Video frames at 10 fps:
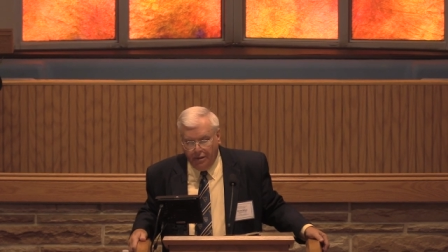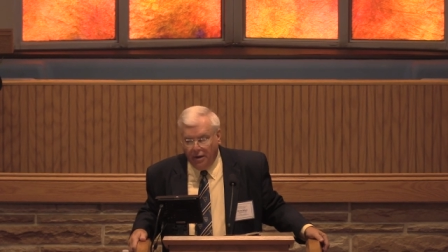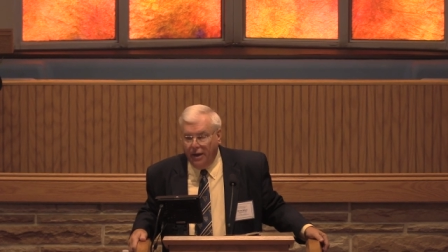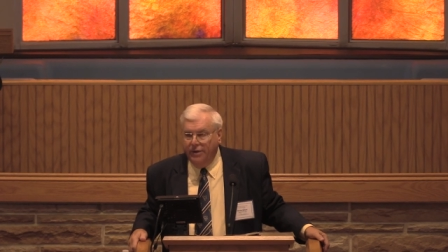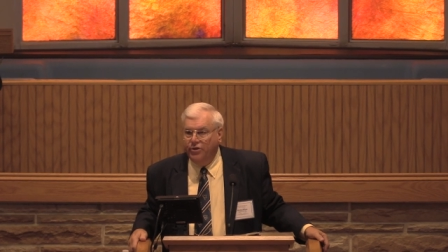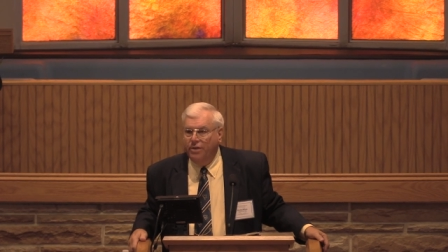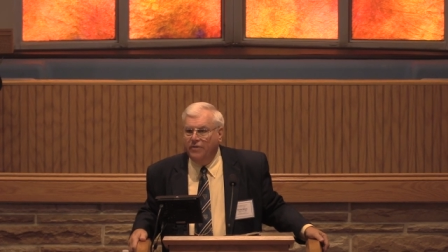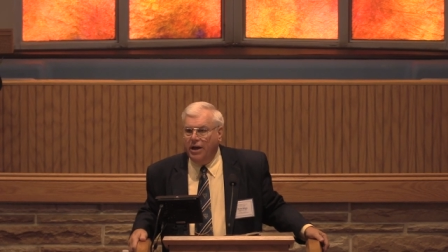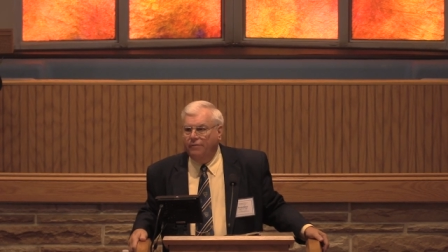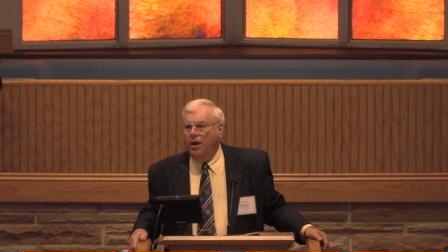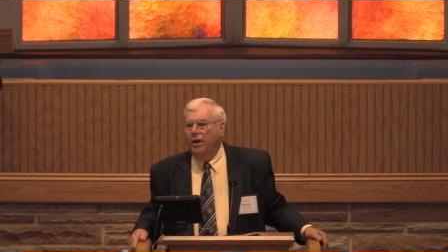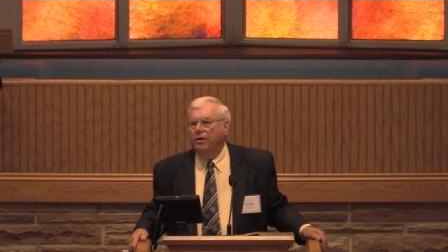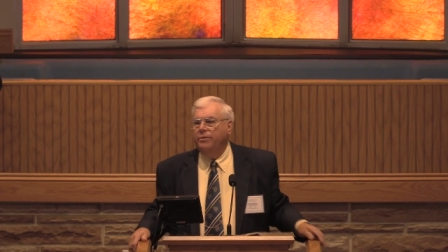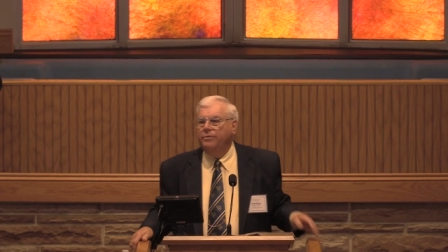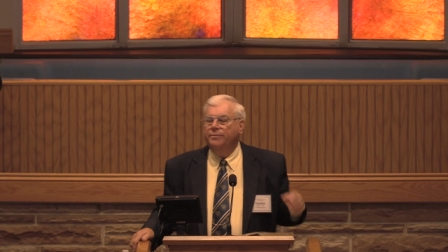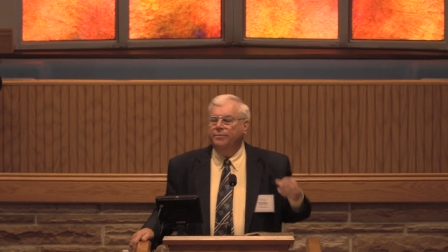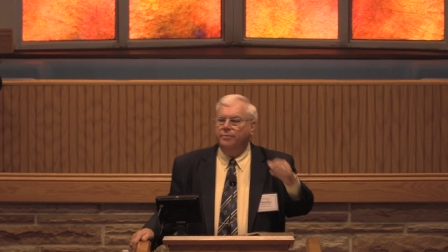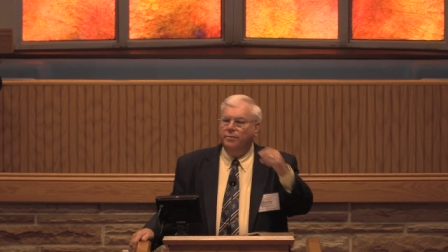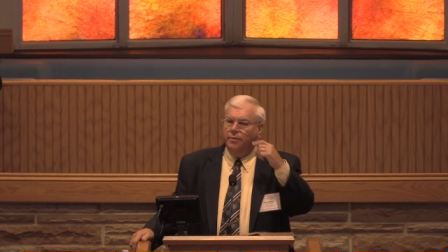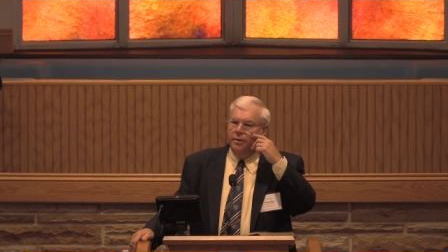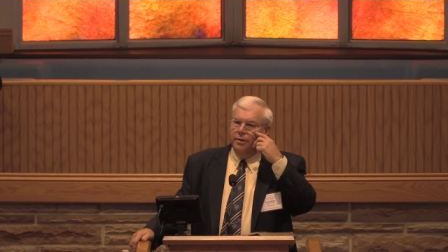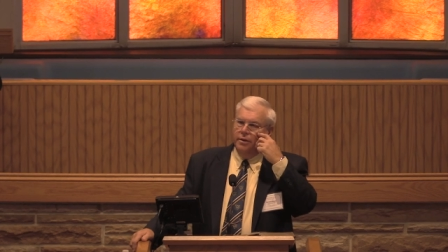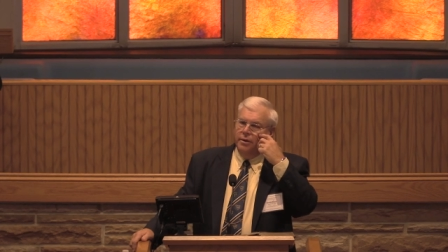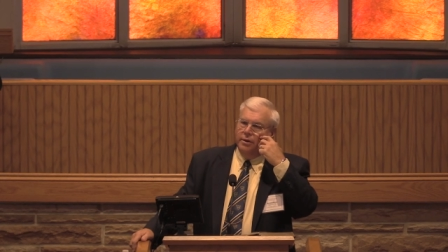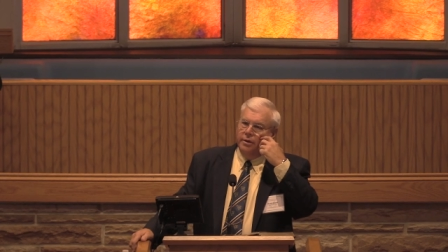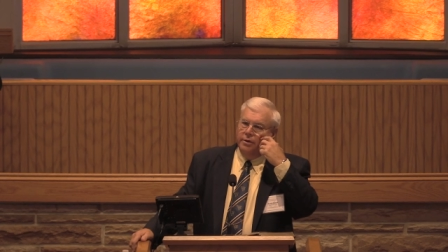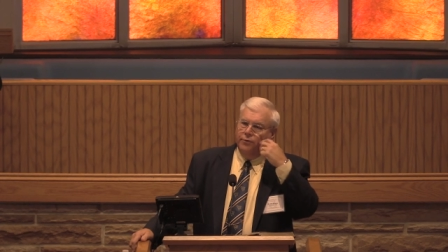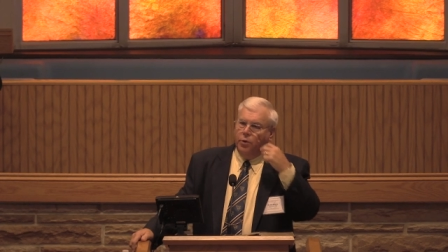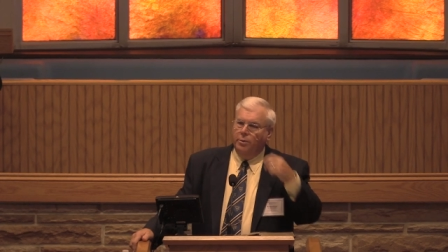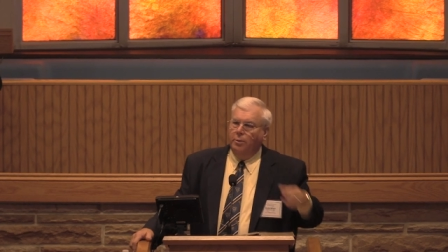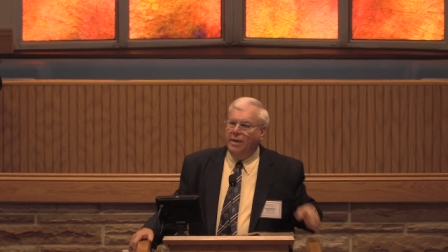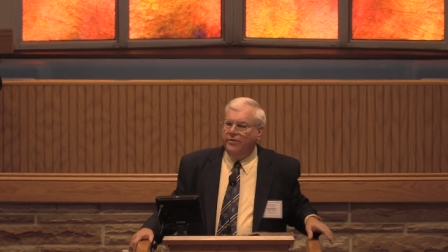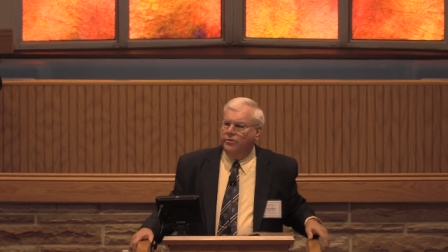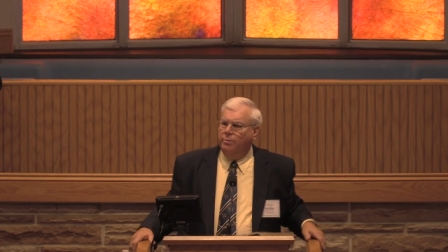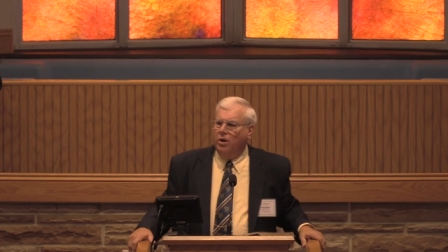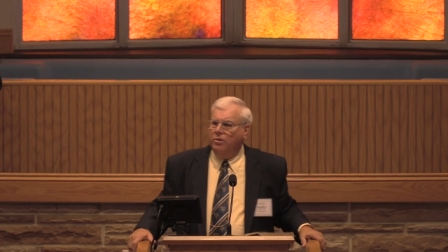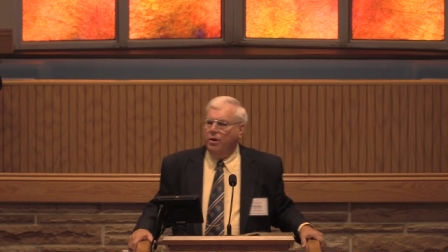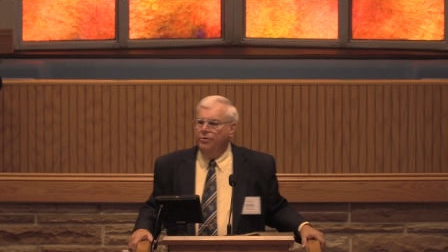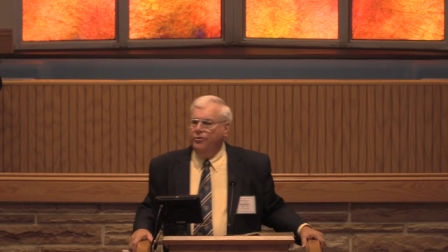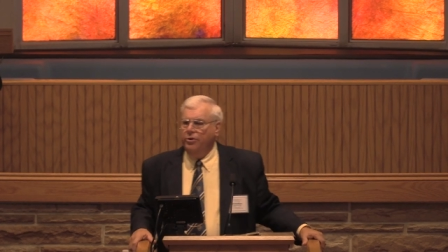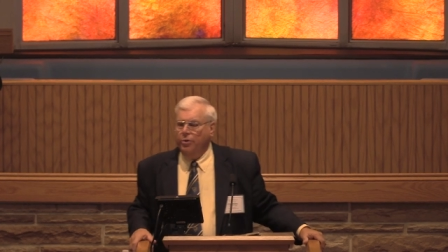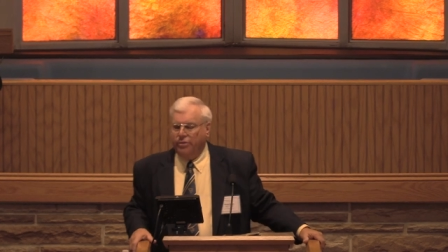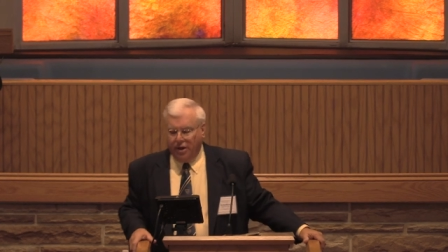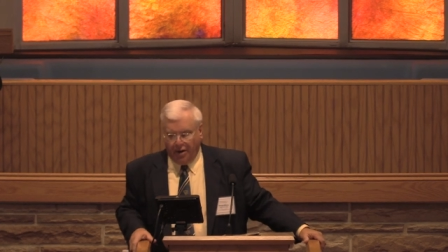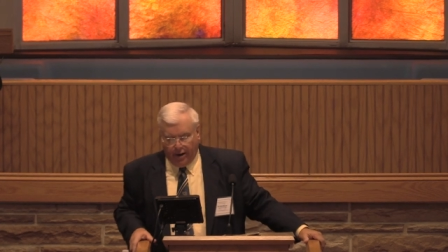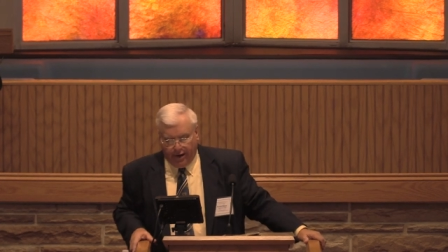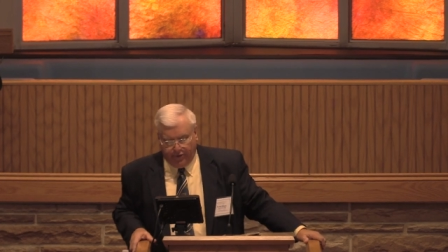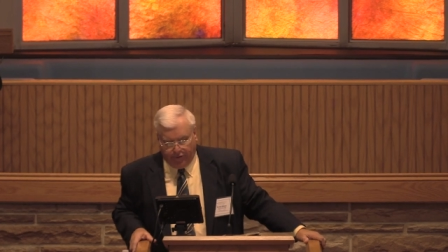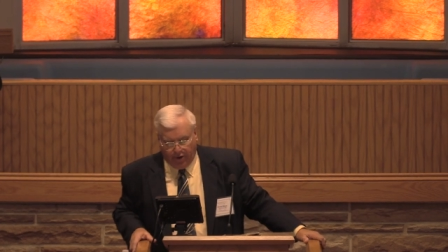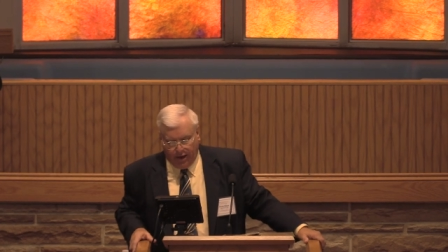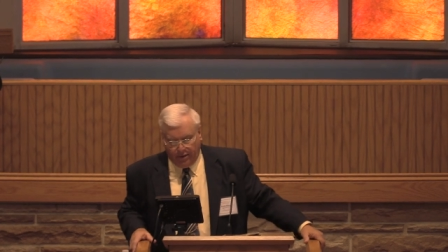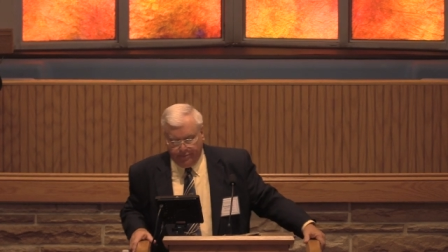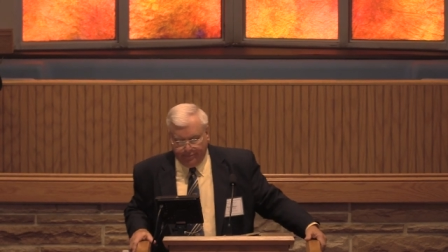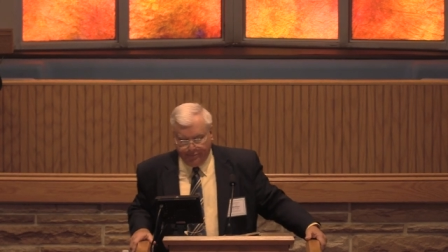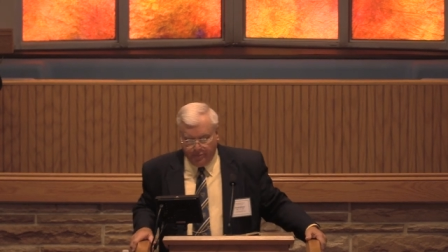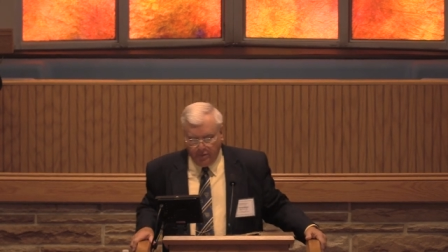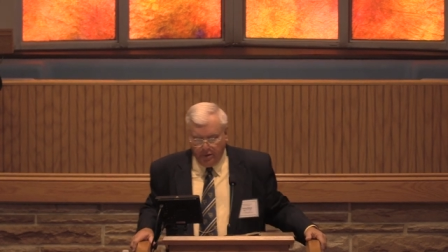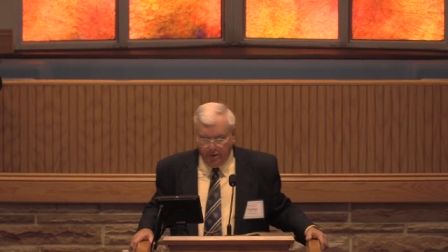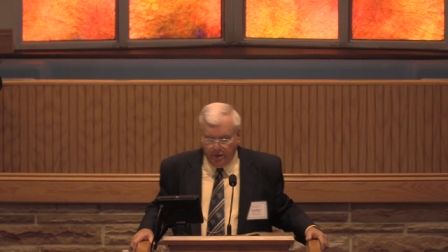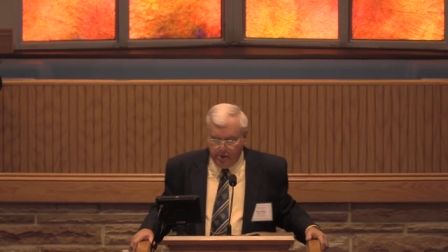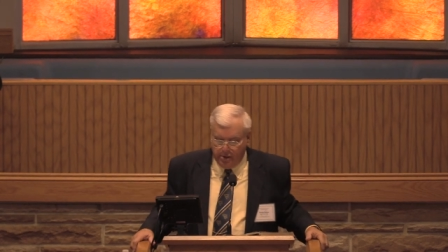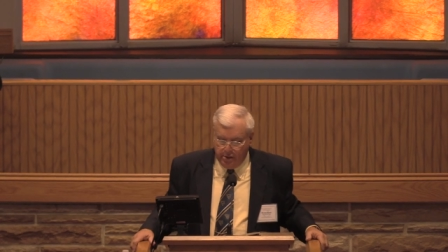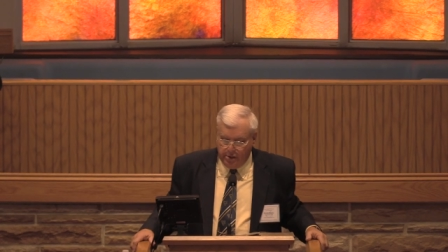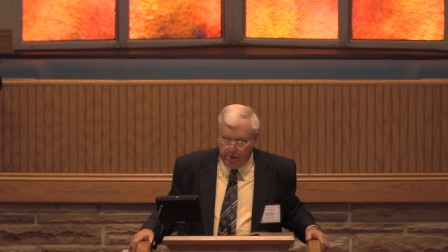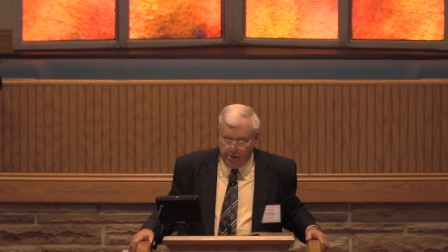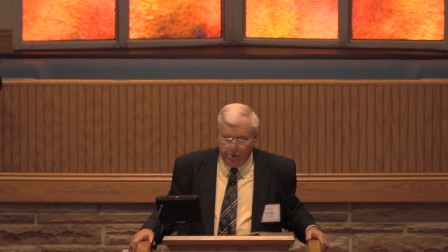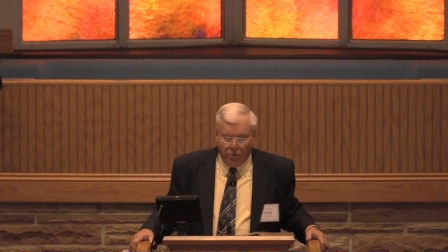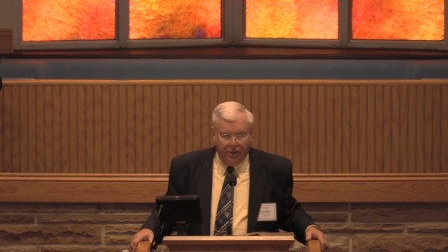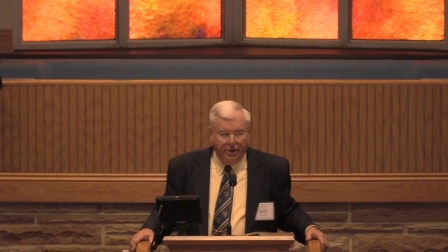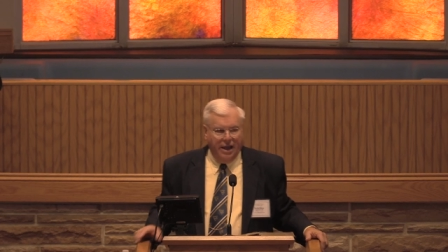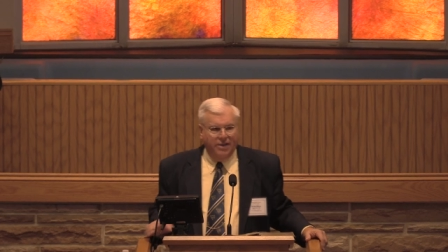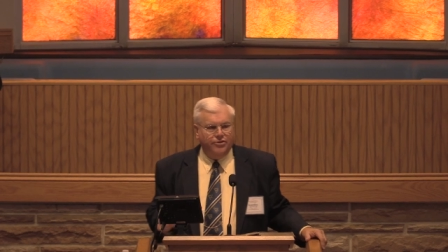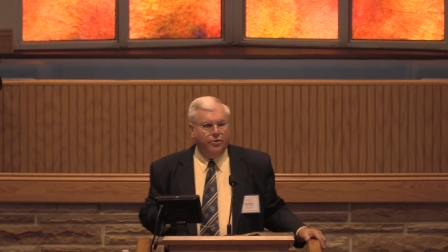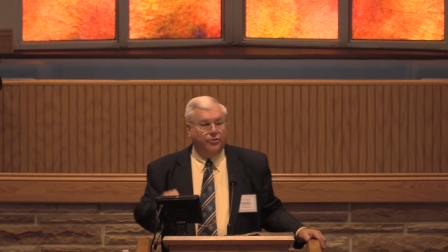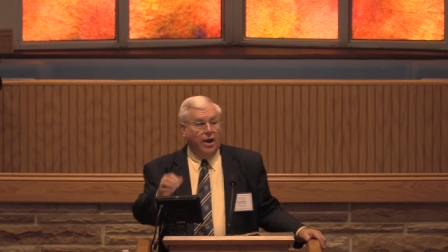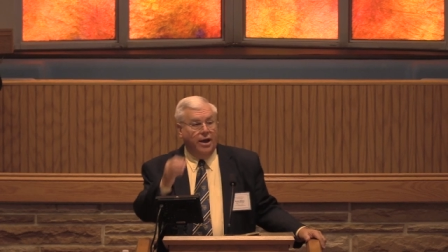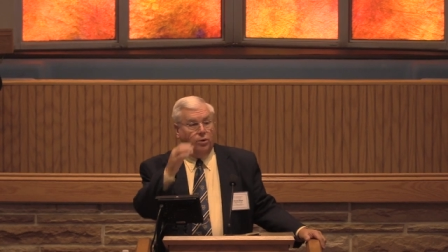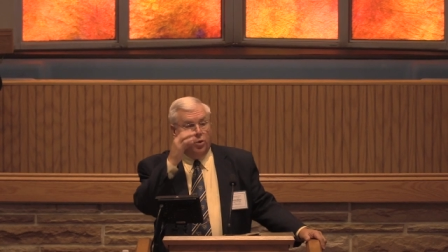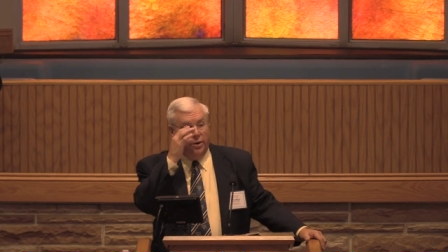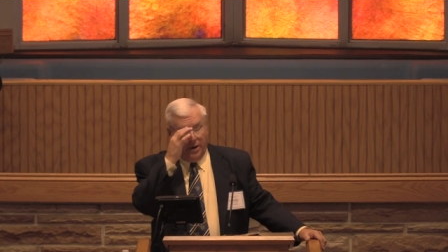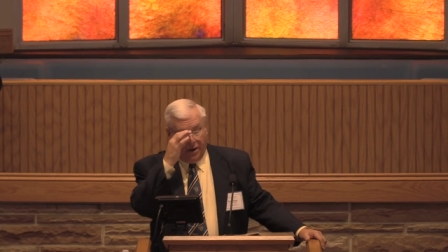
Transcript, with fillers: The late Jim Valvano, former basketball coach at North Carolina State, won the national title one